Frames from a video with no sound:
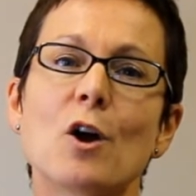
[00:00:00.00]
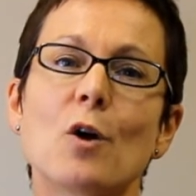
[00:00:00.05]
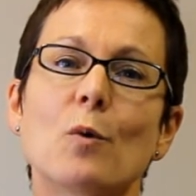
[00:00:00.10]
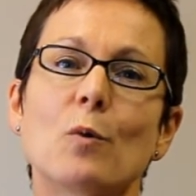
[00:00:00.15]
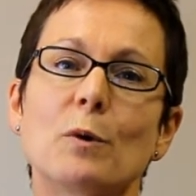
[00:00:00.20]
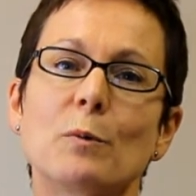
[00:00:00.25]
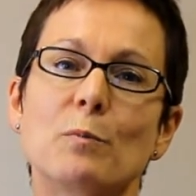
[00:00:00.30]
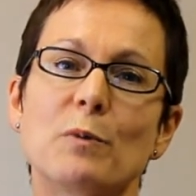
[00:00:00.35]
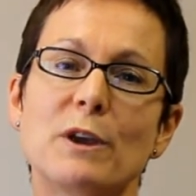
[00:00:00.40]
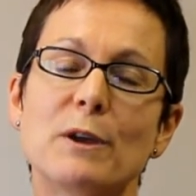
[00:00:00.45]

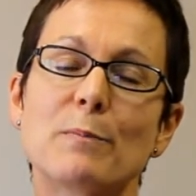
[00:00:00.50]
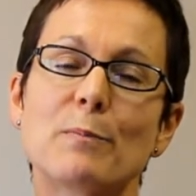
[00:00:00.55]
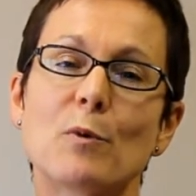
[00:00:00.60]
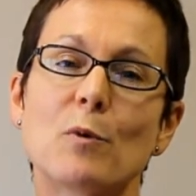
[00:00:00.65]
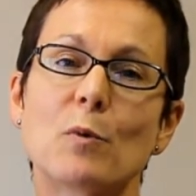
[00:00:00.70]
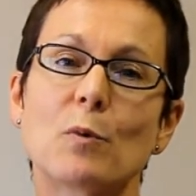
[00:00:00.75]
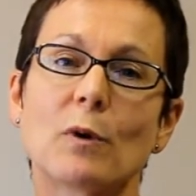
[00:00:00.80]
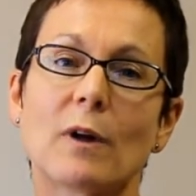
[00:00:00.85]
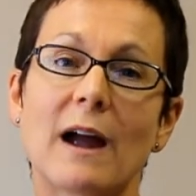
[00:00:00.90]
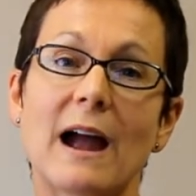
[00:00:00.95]
when
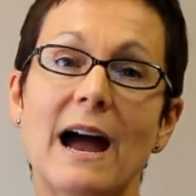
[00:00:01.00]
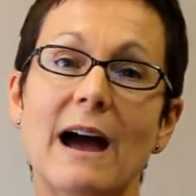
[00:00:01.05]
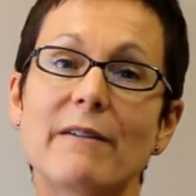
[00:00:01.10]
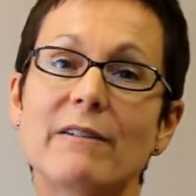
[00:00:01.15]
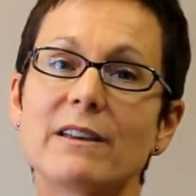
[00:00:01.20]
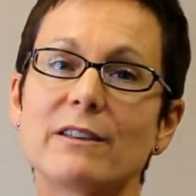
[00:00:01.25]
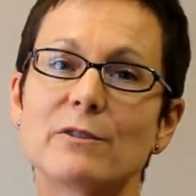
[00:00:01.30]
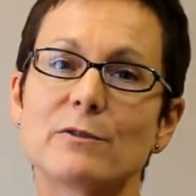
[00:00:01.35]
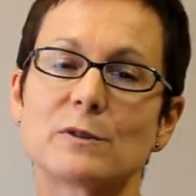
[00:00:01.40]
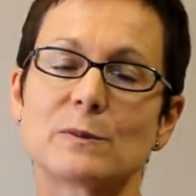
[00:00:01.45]
people were
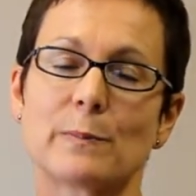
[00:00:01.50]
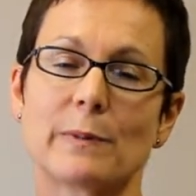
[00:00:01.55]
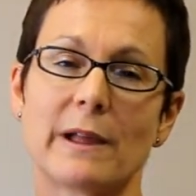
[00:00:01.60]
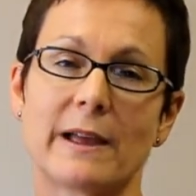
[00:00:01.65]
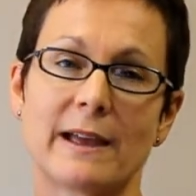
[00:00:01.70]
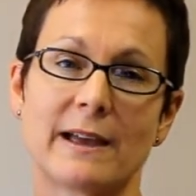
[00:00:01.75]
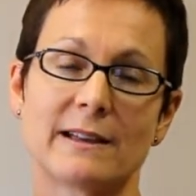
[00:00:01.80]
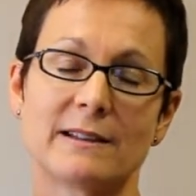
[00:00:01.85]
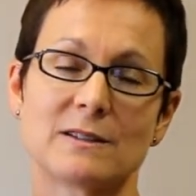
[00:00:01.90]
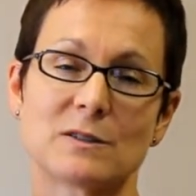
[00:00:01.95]
having those
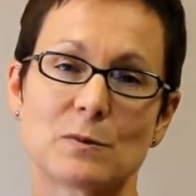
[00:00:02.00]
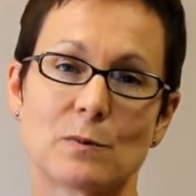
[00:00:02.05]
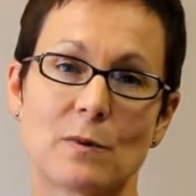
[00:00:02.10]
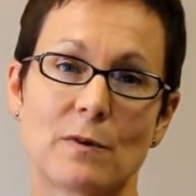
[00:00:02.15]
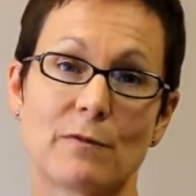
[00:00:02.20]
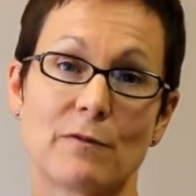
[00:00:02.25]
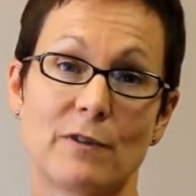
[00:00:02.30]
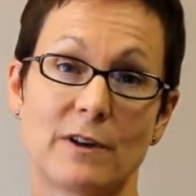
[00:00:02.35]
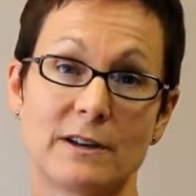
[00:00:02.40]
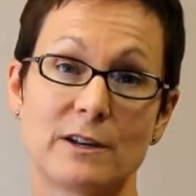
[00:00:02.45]
plans
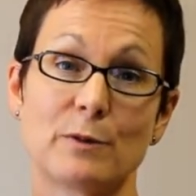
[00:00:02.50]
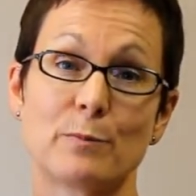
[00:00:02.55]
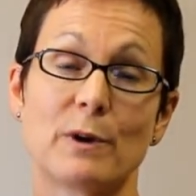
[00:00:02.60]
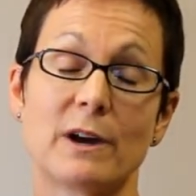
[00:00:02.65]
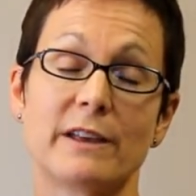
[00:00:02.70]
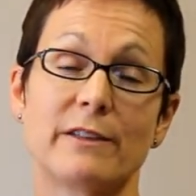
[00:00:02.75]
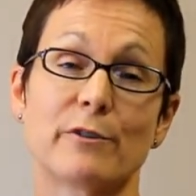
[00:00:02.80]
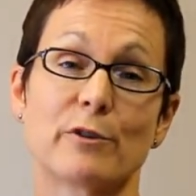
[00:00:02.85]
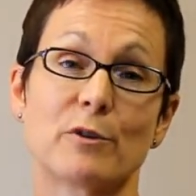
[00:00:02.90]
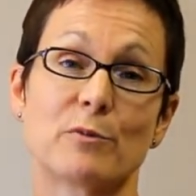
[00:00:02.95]
funded
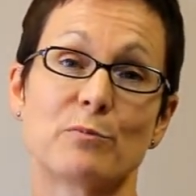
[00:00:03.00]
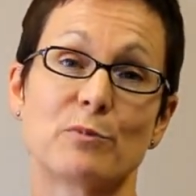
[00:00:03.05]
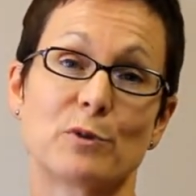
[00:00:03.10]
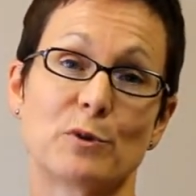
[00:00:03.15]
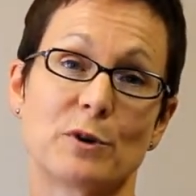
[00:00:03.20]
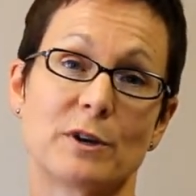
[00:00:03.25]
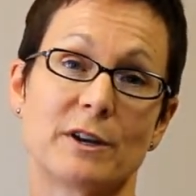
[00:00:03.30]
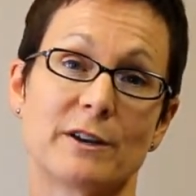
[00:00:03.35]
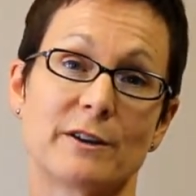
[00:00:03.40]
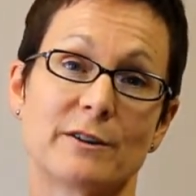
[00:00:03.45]
by their
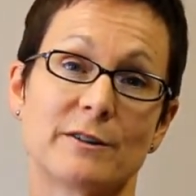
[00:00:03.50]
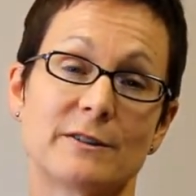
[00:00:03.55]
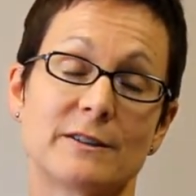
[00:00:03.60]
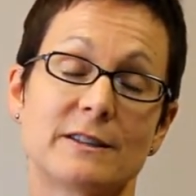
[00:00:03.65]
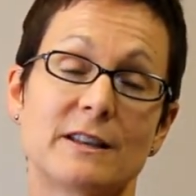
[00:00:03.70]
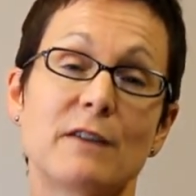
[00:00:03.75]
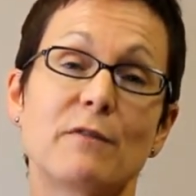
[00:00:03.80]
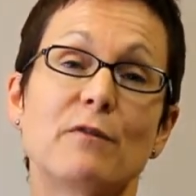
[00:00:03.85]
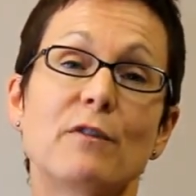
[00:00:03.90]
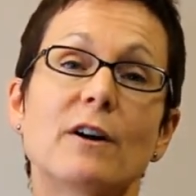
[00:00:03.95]
employers,
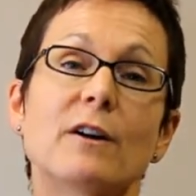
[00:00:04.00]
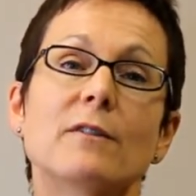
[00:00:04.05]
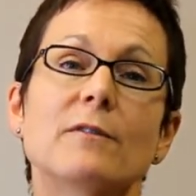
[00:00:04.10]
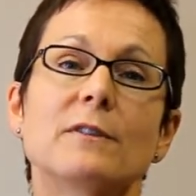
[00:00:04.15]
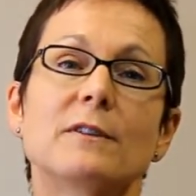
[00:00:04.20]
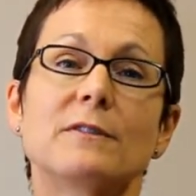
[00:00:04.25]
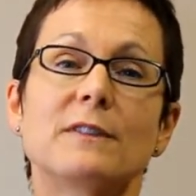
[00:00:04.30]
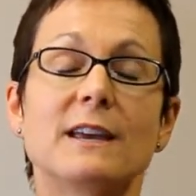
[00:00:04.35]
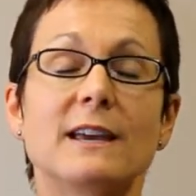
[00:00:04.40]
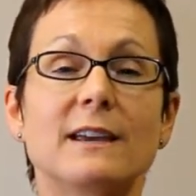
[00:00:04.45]
they felt
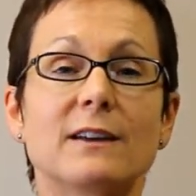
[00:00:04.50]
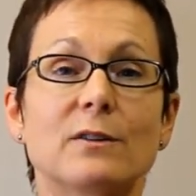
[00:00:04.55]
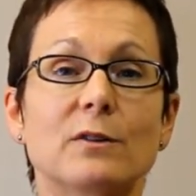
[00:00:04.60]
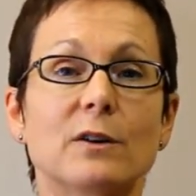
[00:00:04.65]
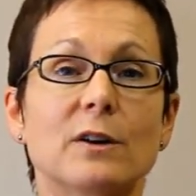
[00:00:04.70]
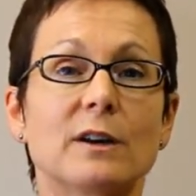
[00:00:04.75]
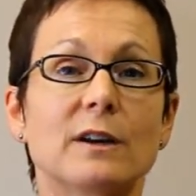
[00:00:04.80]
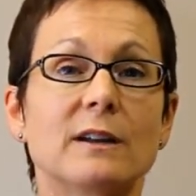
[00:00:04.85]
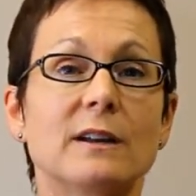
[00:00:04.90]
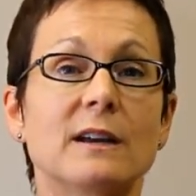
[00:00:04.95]
that they
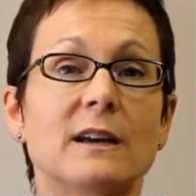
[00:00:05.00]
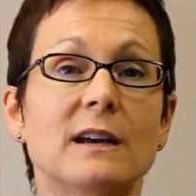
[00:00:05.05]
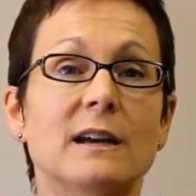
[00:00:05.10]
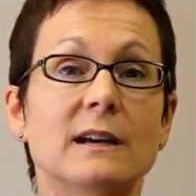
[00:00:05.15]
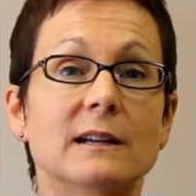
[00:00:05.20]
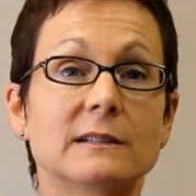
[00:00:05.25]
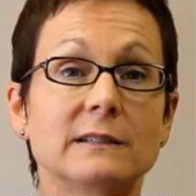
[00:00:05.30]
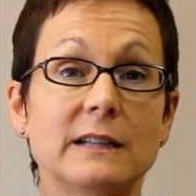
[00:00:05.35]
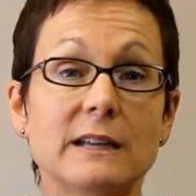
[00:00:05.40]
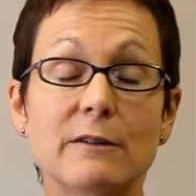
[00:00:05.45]
could
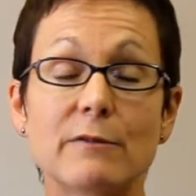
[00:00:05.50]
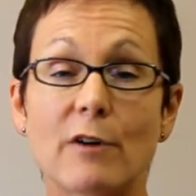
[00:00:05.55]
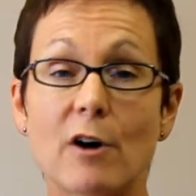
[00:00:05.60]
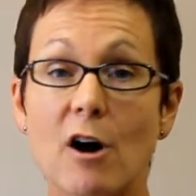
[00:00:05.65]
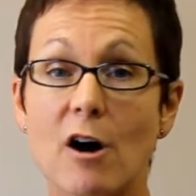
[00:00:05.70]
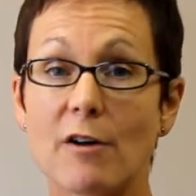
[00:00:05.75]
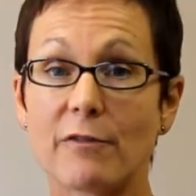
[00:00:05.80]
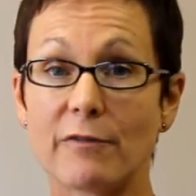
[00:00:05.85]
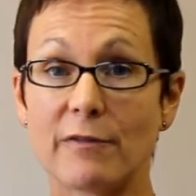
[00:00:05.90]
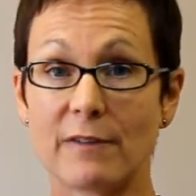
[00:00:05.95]
live
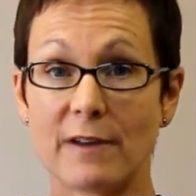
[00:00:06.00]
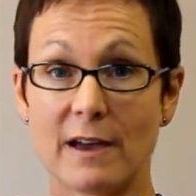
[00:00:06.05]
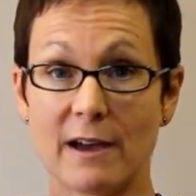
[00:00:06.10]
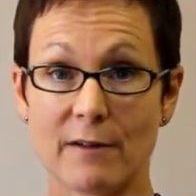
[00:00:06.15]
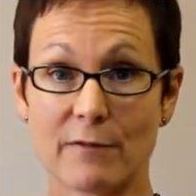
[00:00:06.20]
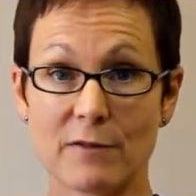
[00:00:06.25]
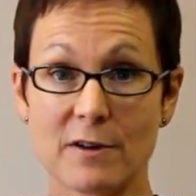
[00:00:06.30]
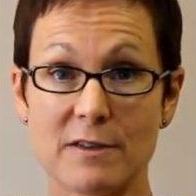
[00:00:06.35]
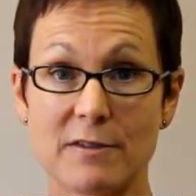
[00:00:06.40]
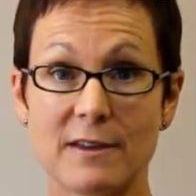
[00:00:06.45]
off
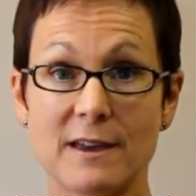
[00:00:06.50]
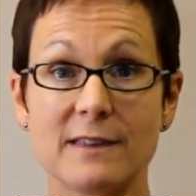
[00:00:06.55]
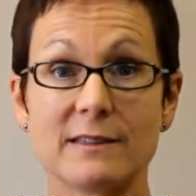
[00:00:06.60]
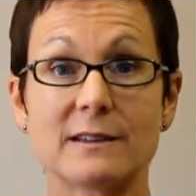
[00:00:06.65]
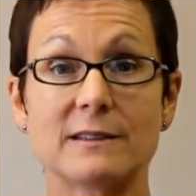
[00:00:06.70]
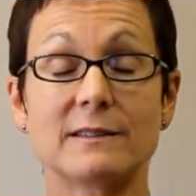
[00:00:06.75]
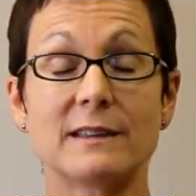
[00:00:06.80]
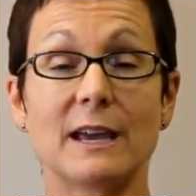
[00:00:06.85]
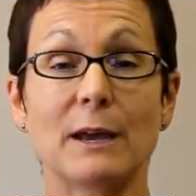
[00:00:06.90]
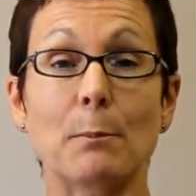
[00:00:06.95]
everything
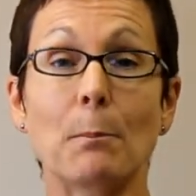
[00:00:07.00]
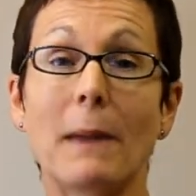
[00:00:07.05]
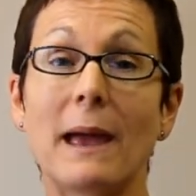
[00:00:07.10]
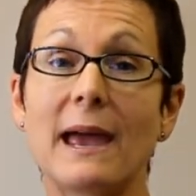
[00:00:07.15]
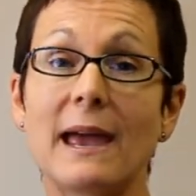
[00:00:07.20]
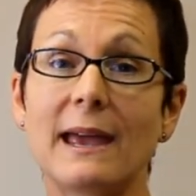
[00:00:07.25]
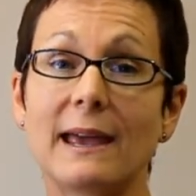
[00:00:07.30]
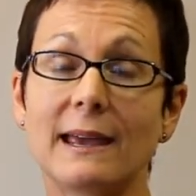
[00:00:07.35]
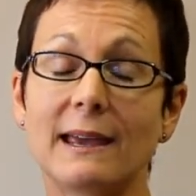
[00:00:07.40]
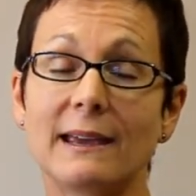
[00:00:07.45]
that they
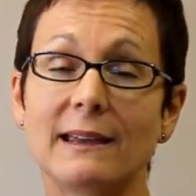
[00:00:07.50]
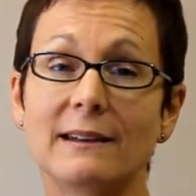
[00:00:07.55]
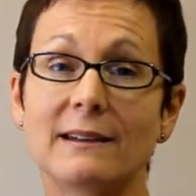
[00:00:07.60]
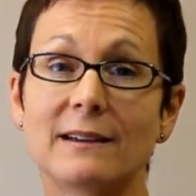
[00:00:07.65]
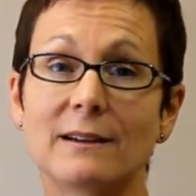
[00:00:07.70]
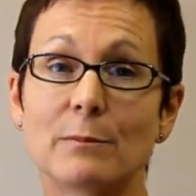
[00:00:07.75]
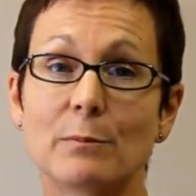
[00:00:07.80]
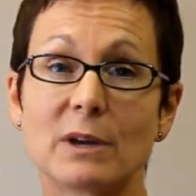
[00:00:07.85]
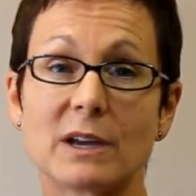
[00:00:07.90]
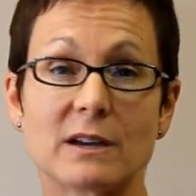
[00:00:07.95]
made
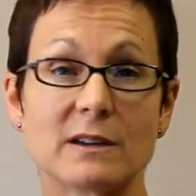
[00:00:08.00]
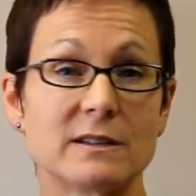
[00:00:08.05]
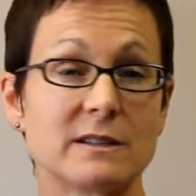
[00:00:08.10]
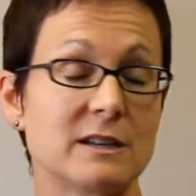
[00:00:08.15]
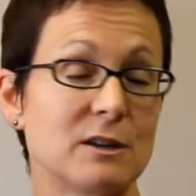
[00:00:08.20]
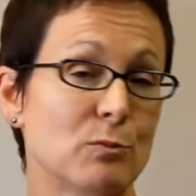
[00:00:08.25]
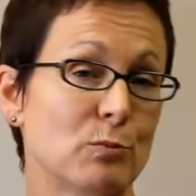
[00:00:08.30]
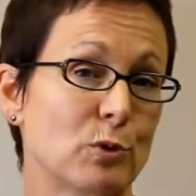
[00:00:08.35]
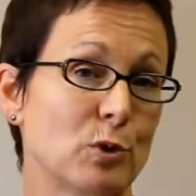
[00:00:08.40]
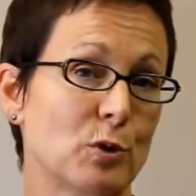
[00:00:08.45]
because
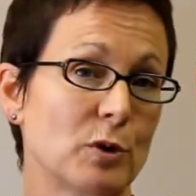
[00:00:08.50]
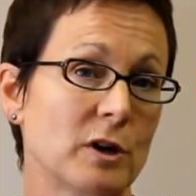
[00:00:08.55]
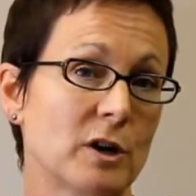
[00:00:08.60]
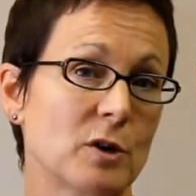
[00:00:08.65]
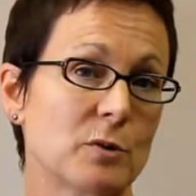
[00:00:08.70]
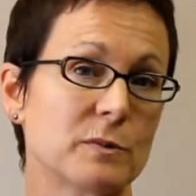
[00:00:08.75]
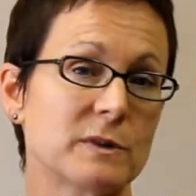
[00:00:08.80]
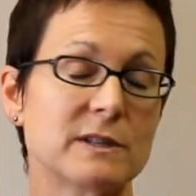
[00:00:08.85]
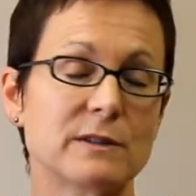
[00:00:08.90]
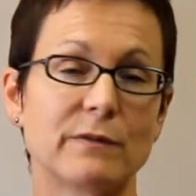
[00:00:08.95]
the
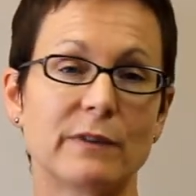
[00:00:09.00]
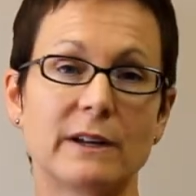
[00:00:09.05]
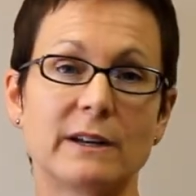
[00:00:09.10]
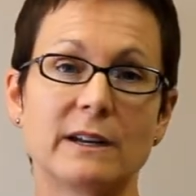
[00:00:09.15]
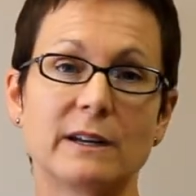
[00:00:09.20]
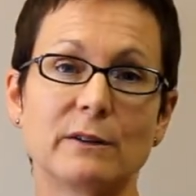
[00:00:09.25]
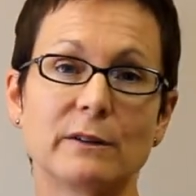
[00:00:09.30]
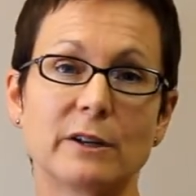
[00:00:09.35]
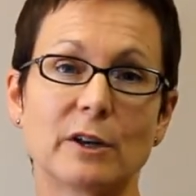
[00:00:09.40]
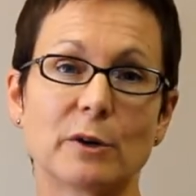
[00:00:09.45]
employer was
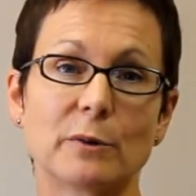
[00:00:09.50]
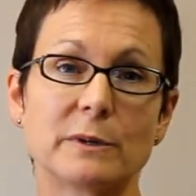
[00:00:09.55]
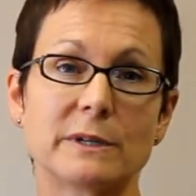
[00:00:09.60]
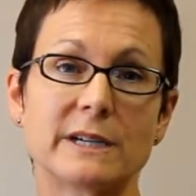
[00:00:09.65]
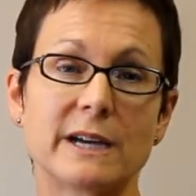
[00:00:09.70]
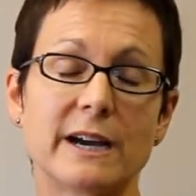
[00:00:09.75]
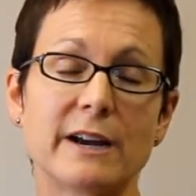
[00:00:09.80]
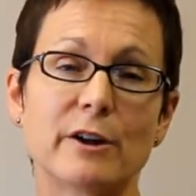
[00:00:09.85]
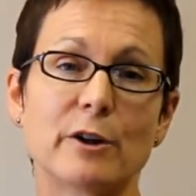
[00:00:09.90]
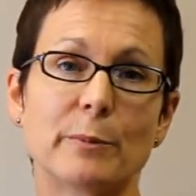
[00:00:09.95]
funding their
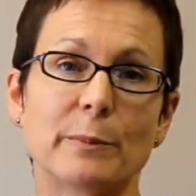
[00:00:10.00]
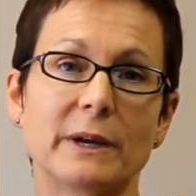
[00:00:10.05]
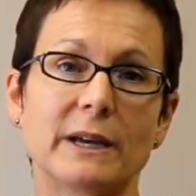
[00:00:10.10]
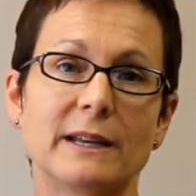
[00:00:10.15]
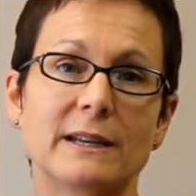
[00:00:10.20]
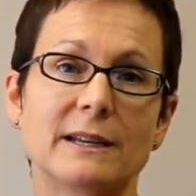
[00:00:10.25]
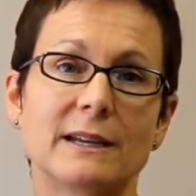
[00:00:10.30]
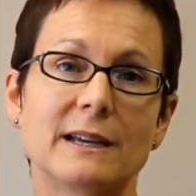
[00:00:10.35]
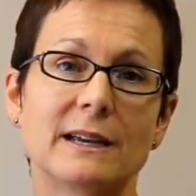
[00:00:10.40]
retirement.